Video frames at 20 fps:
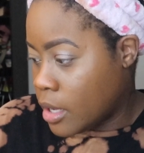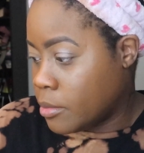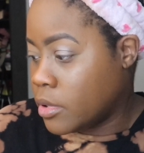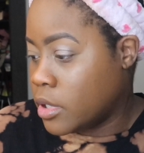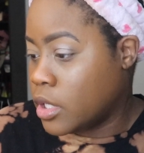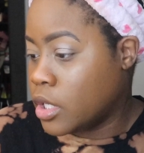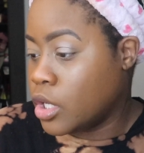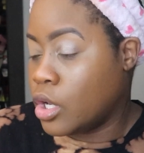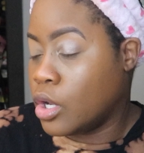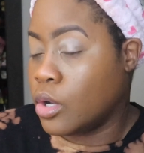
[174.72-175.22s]
I'm
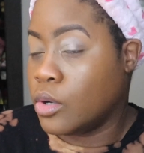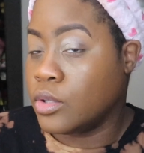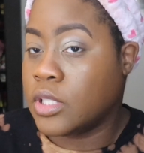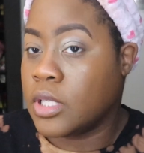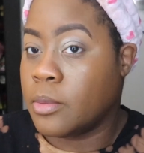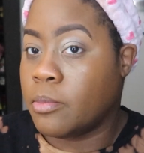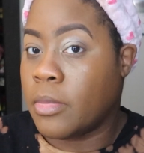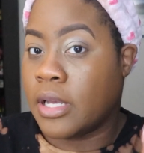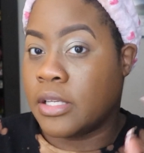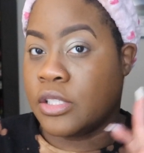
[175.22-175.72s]
gonna go
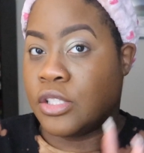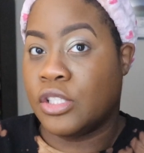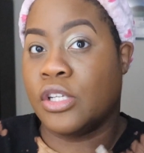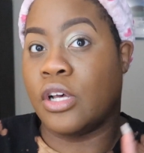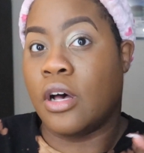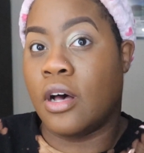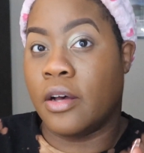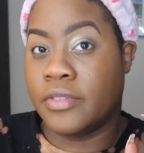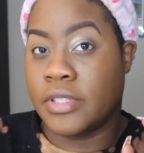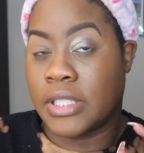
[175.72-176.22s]
to my
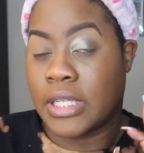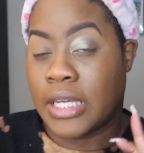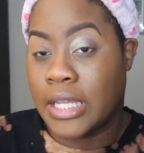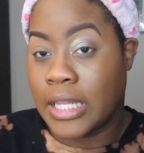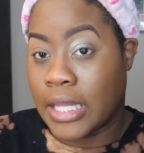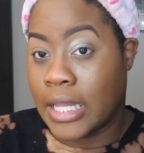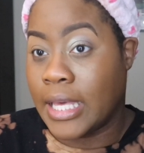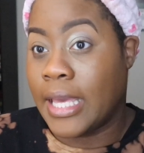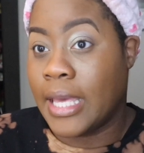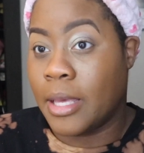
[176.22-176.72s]
Soft
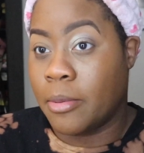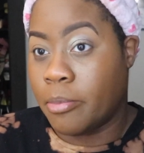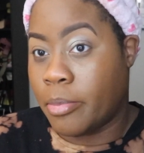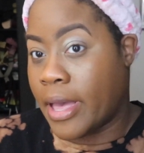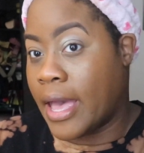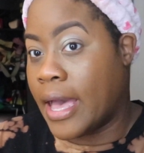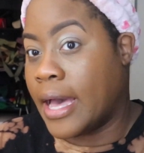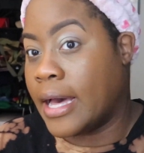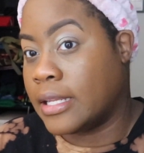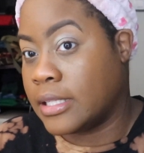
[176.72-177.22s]
Glam
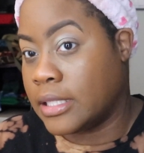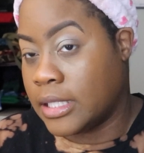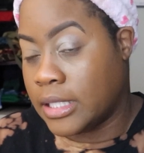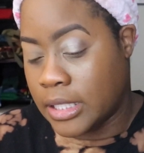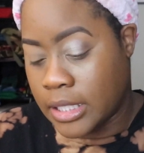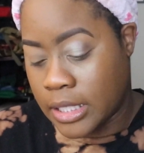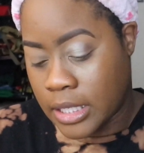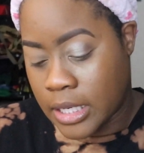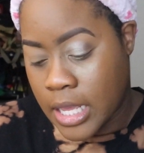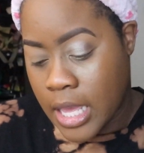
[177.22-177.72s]

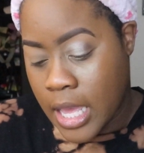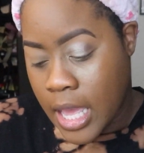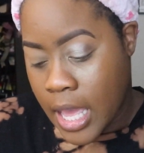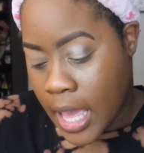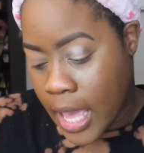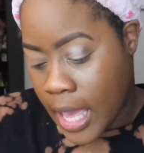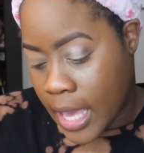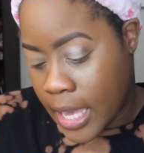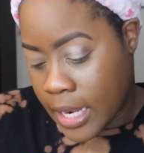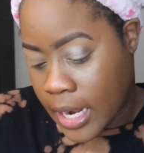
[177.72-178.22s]
palette,
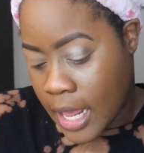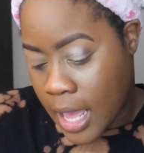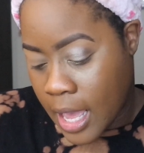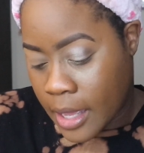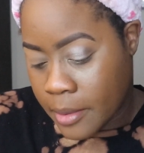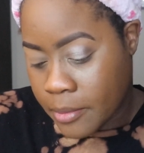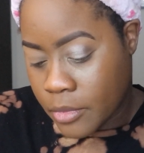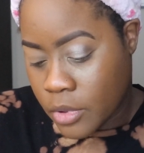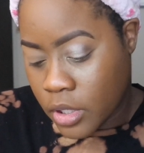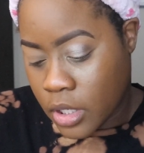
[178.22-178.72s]
and
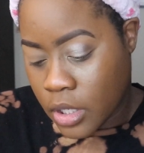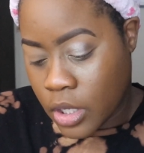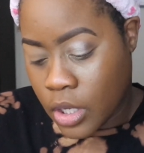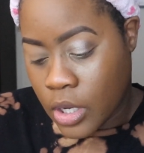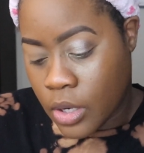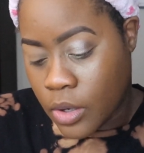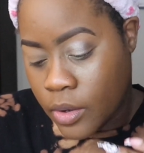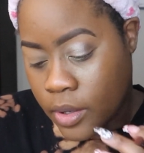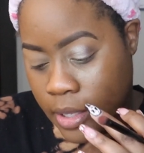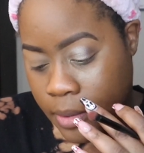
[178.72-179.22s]
I'm gonna
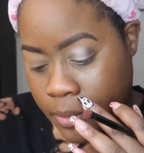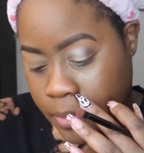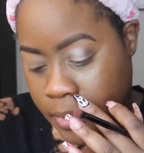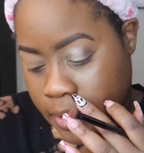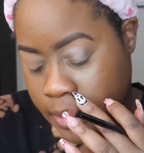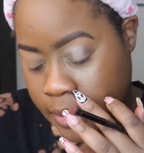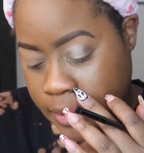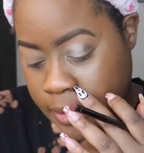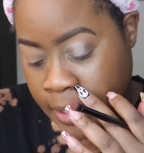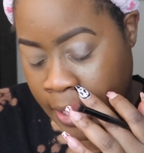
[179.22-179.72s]
go in
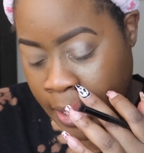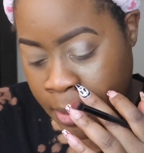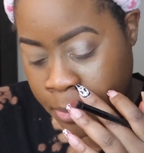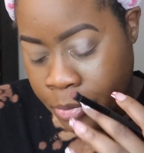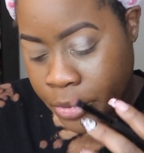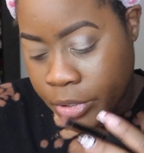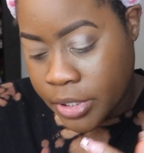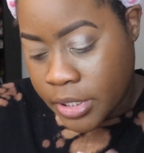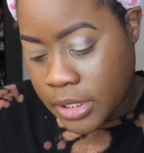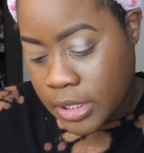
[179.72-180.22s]
with
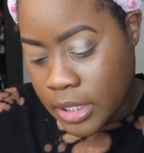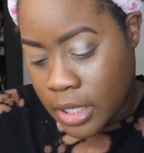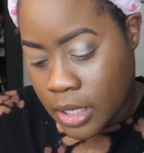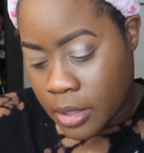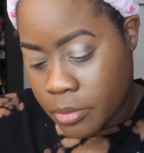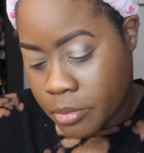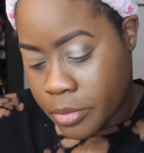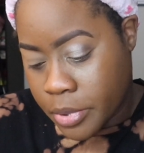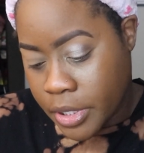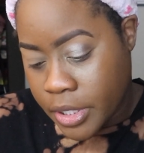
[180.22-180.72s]
Cypress
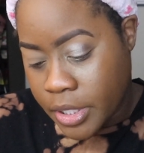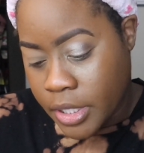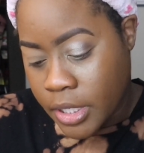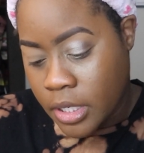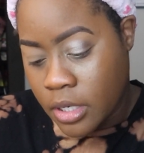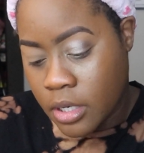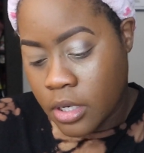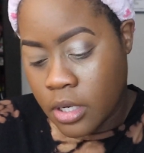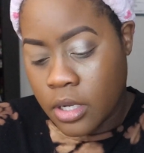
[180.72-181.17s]
Umber,